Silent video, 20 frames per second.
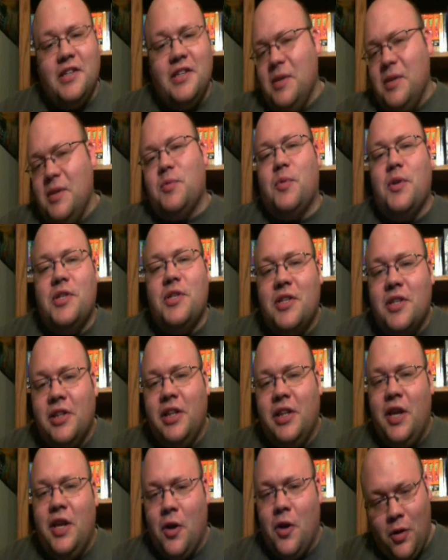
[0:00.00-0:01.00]
It seems
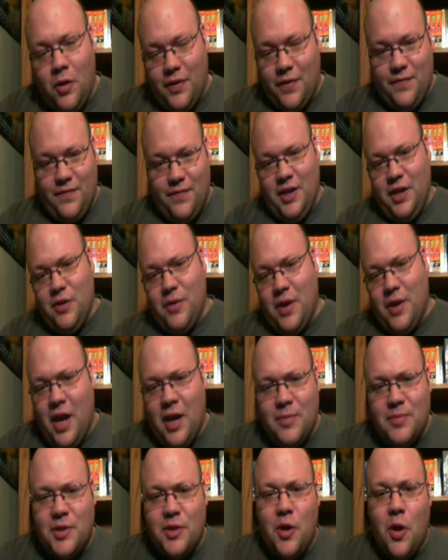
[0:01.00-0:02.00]
recently in all the video
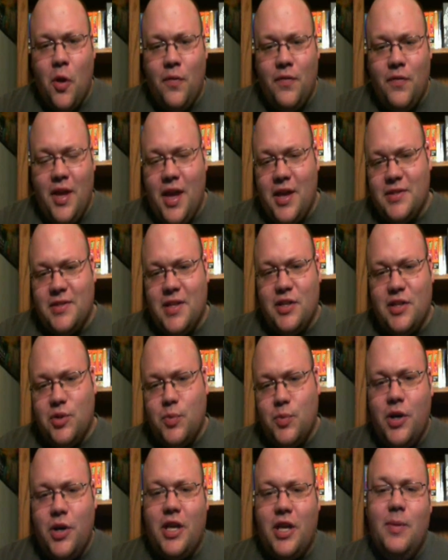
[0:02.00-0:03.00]
games and OVAs, they
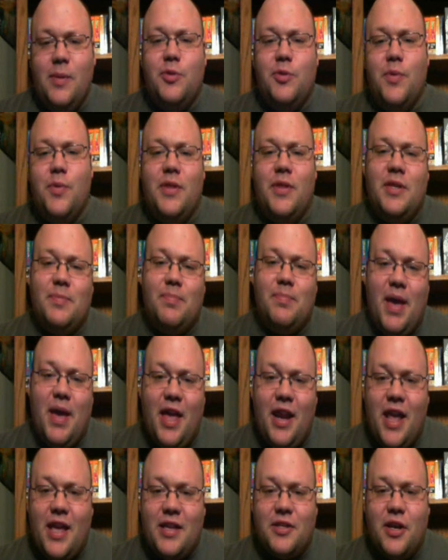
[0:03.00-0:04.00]
just want to keep doing these
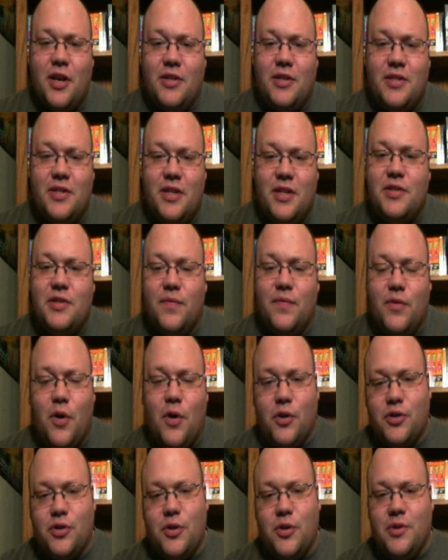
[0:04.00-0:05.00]
badass cutscenes of
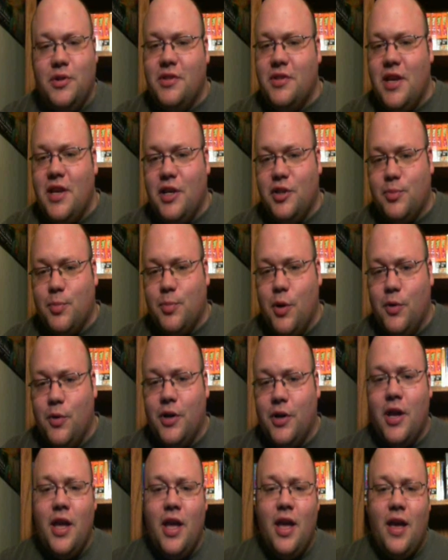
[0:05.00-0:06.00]
Naruto in Sage
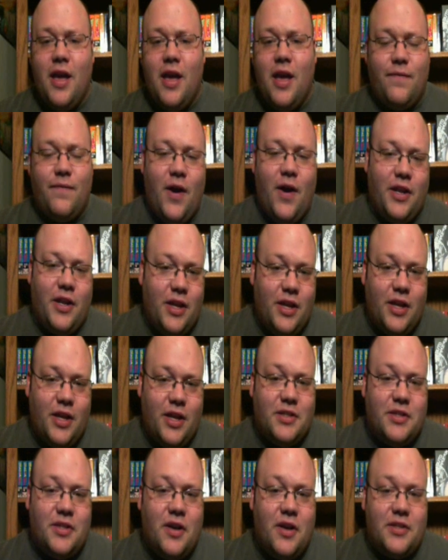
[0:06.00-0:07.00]
mode fighting
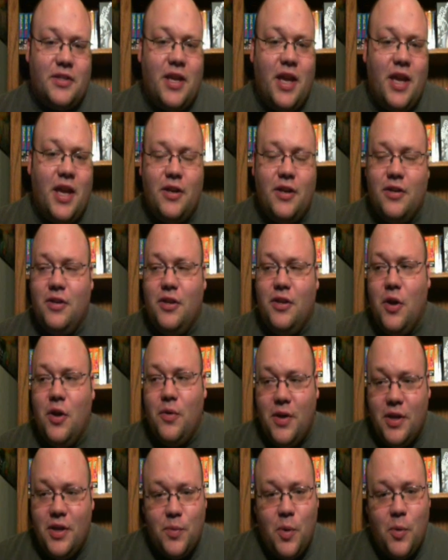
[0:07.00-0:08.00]
against Sasuke, and, you
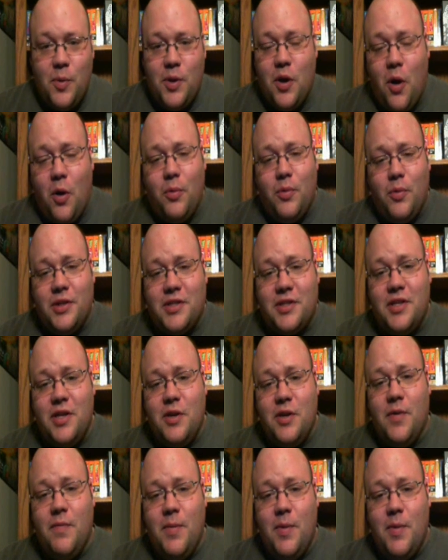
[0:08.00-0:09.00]
know, it's what we all want to
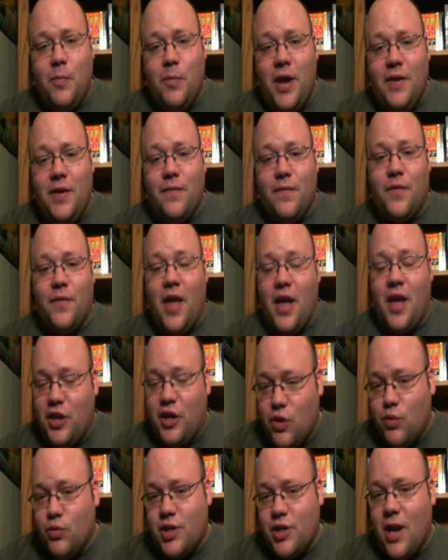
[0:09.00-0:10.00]
see. We've been waiting for that
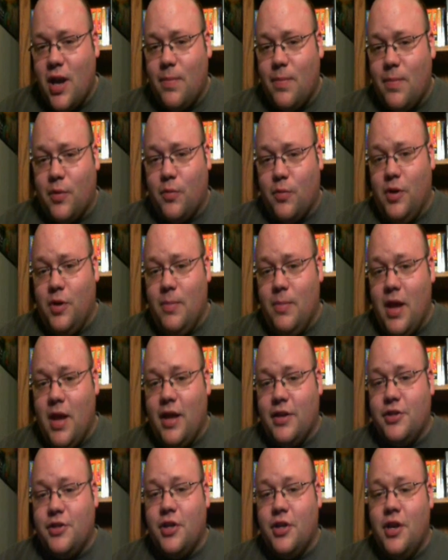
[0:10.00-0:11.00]
huge epic
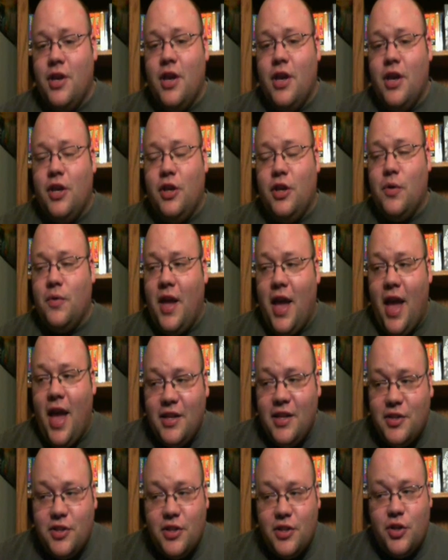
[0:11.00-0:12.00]
rematch. You know, they
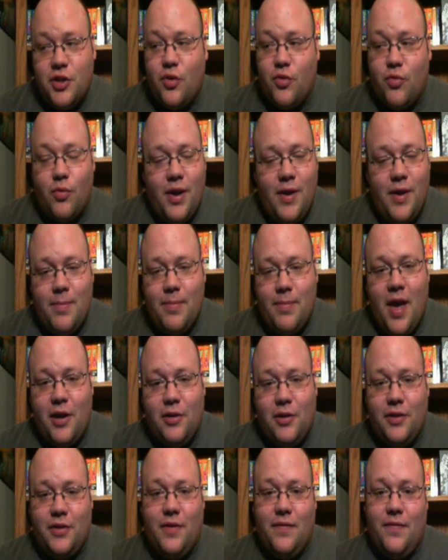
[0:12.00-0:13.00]
had such a great
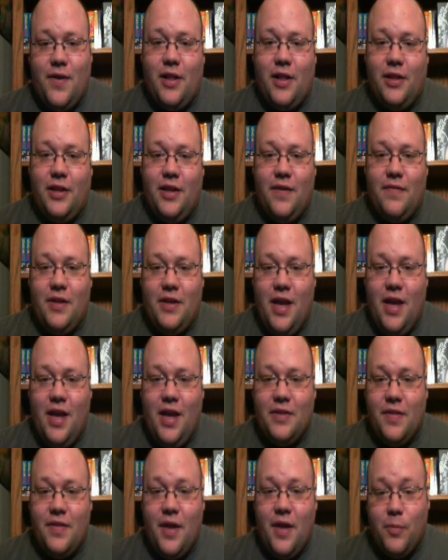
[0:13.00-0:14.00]
battle at the Valley of the
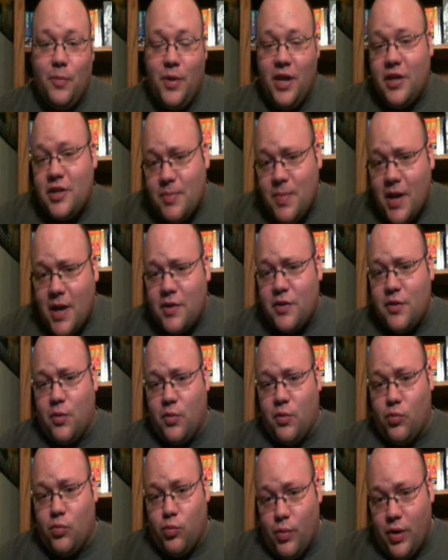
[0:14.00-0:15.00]
End that we expect
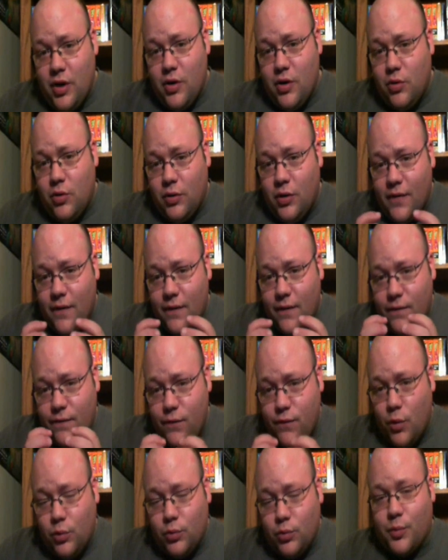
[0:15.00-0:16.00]
their real
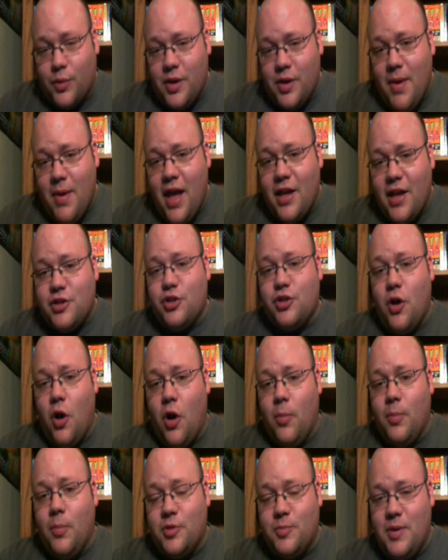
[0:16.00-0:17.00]
full rematch to
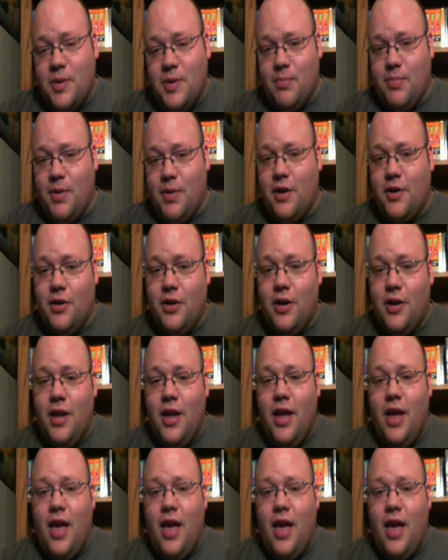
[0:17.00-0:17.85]
almost be better.